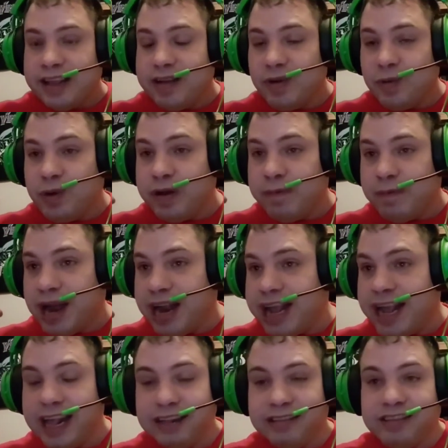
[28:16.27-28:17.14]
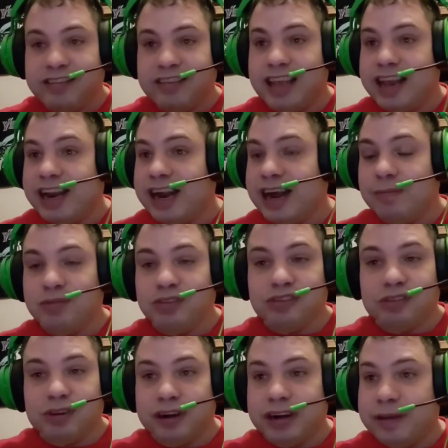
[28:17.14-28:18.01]
With my headset, I'm
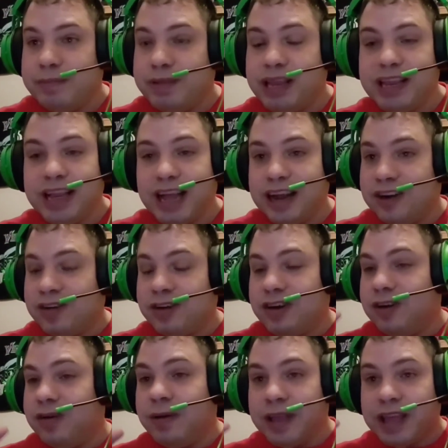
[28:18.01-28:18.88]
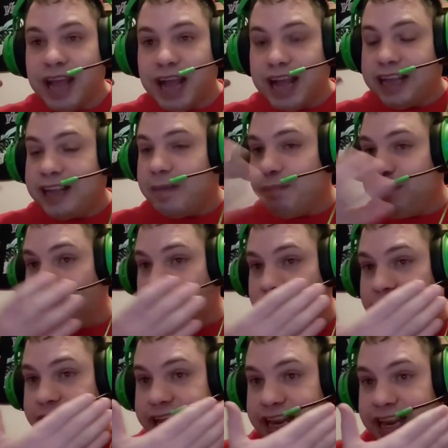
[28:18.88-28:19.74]
screaming. I don't know. I can
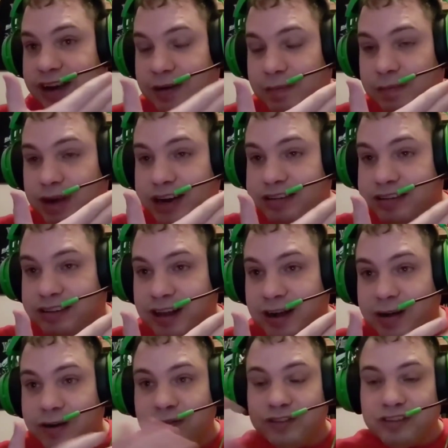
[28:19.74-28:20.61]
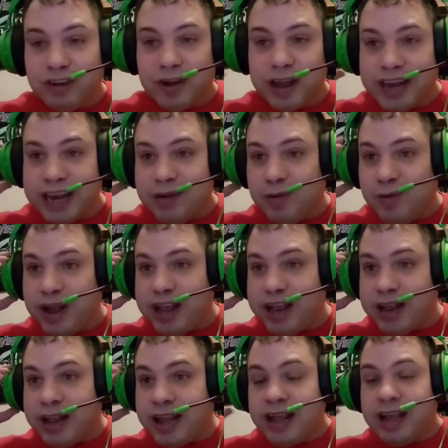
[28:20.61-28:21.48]
barely hear myself. So
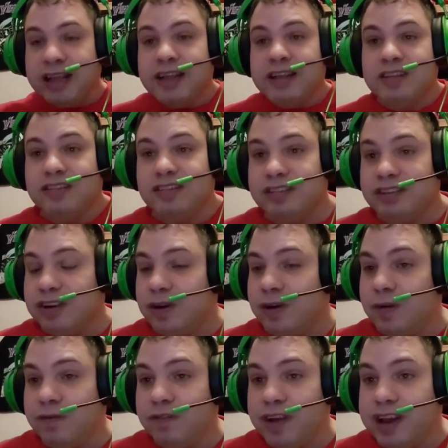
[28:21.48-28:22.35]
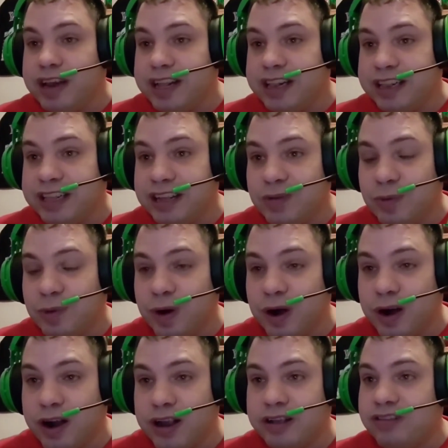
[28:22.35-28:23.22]
anyway, hopefully it did
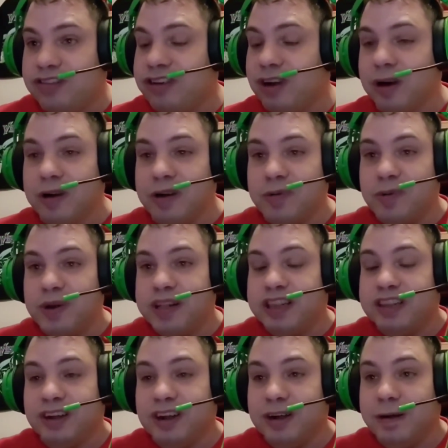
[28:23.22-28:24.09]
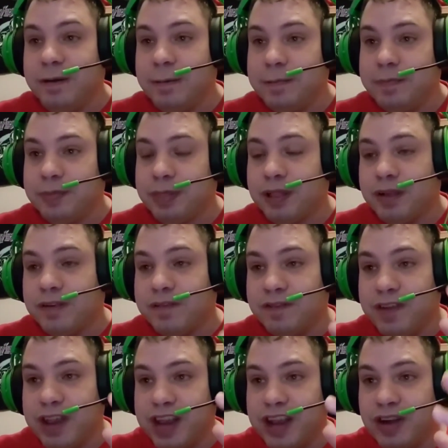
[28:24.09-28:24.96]
work. Sorry with the
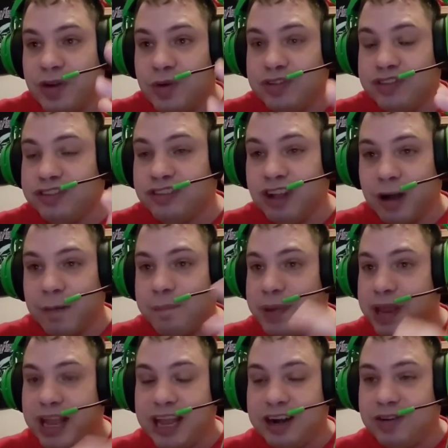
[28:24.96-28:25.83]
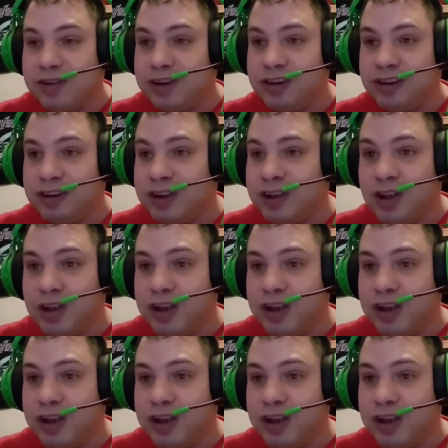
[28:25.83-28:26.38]
video stopping.